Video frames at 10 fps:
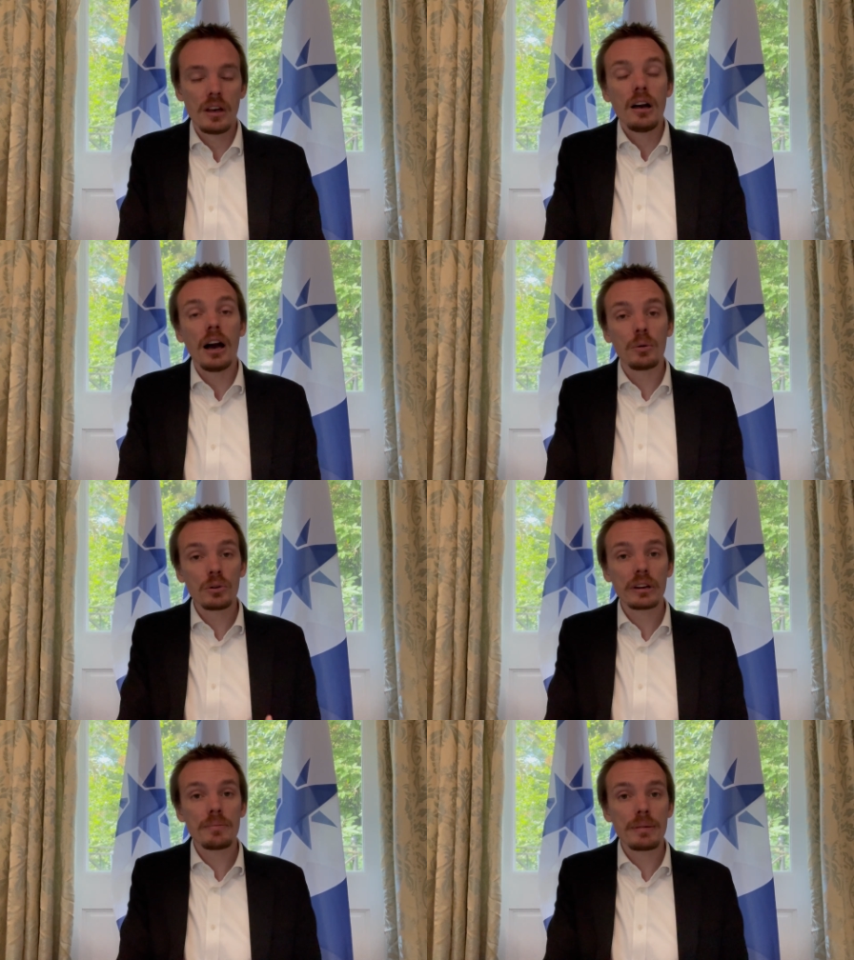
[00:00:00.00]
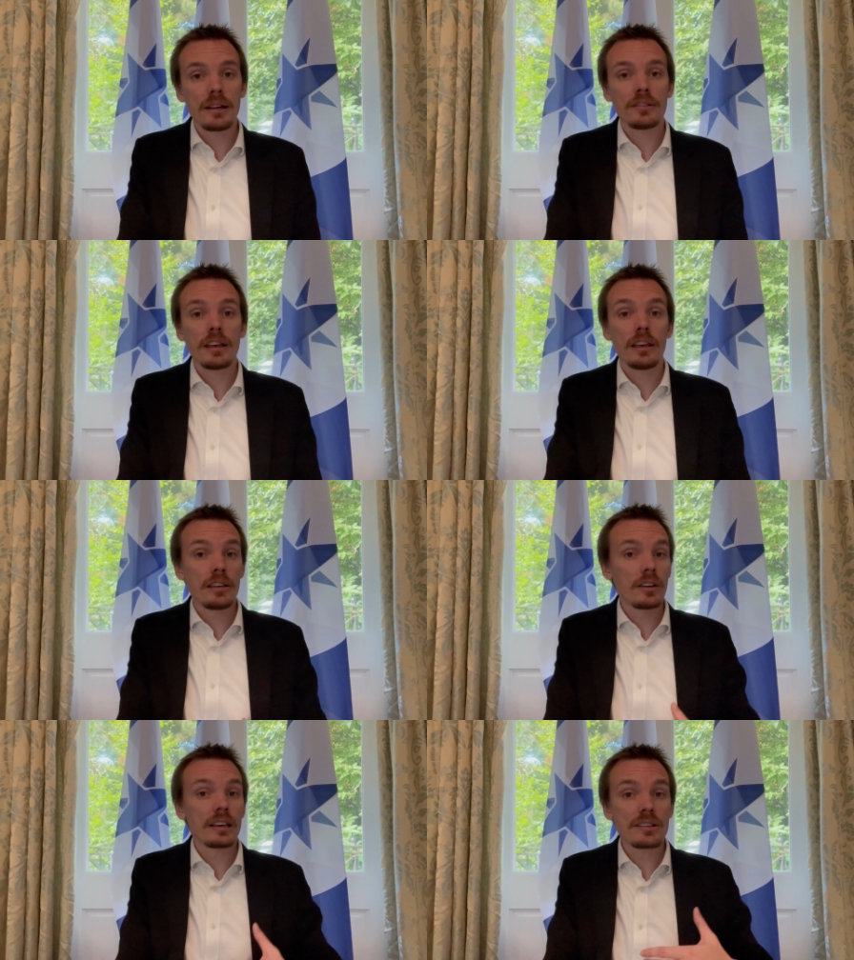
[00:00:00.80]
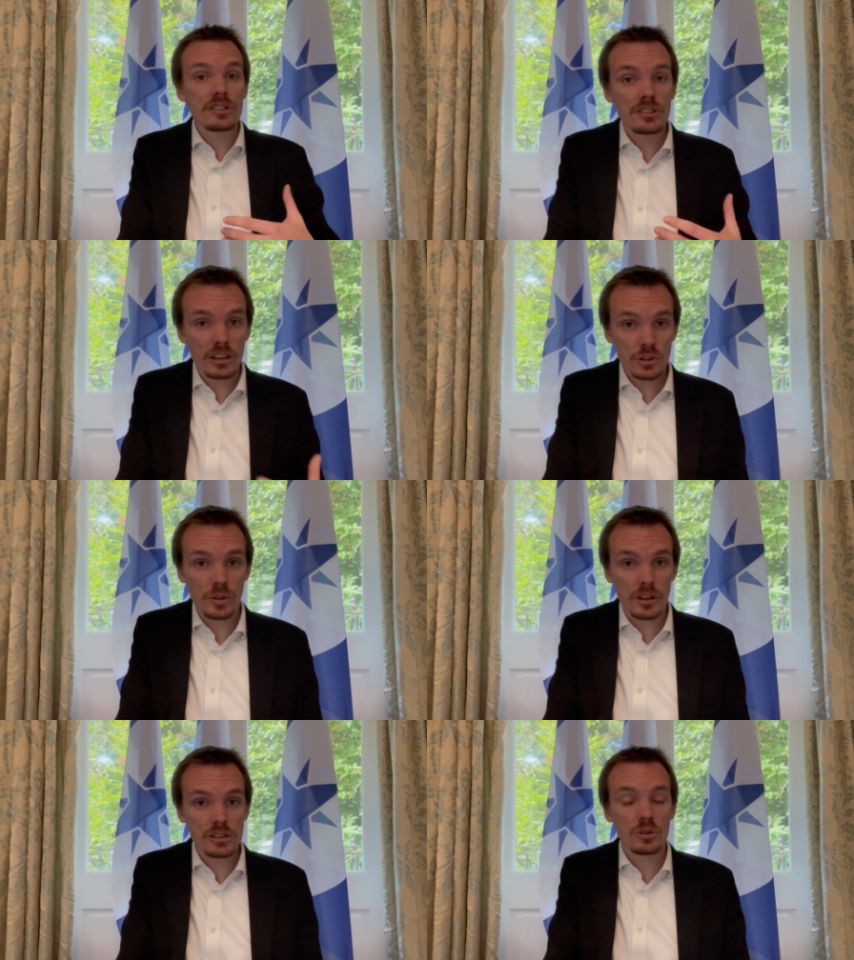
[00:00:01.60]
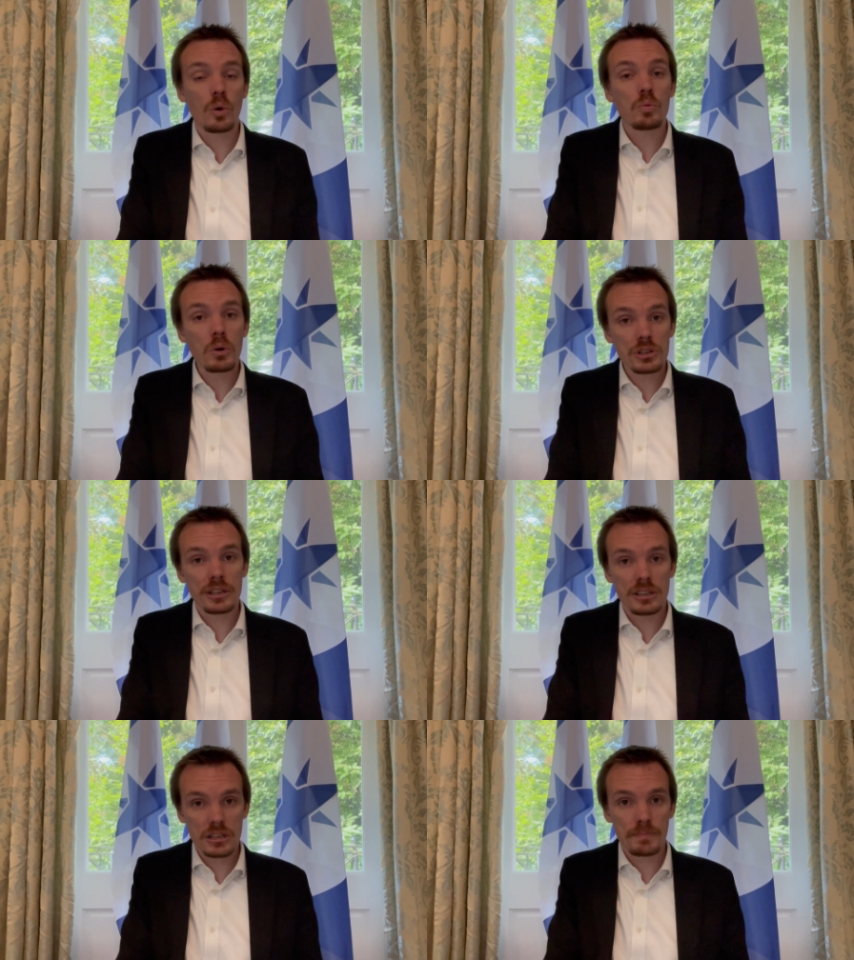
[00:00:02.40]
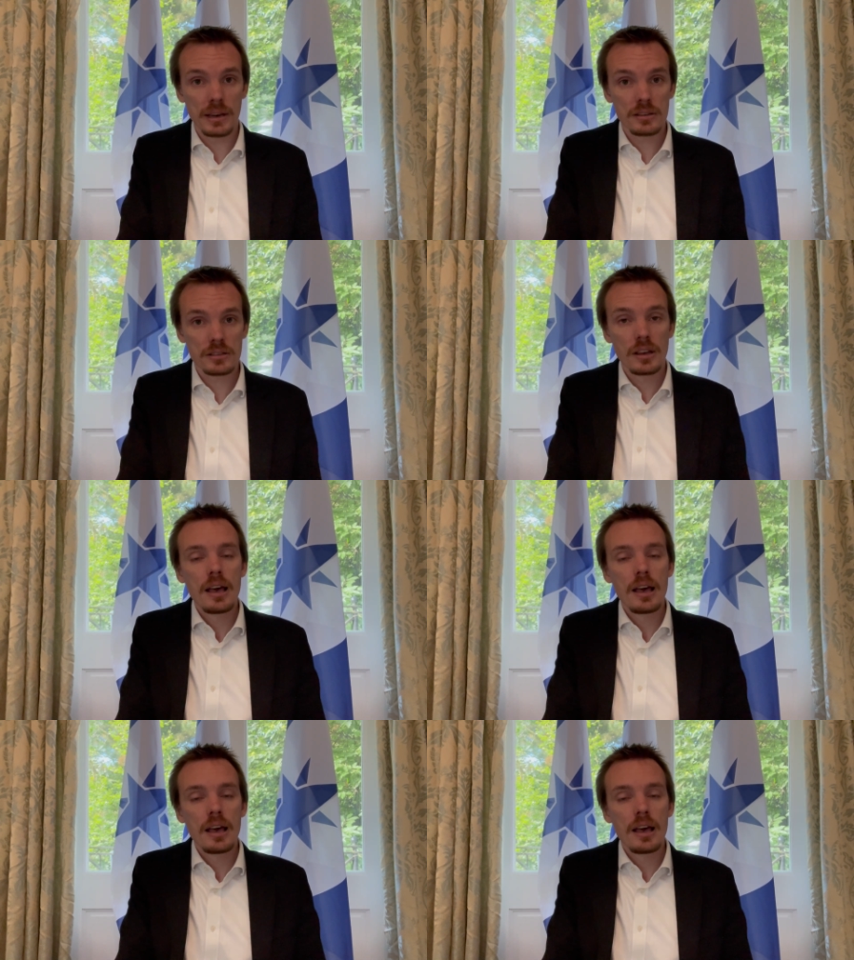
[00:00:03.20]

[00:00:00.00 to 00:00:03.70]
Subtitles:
I would recommend either getting in touch with us or watching this space,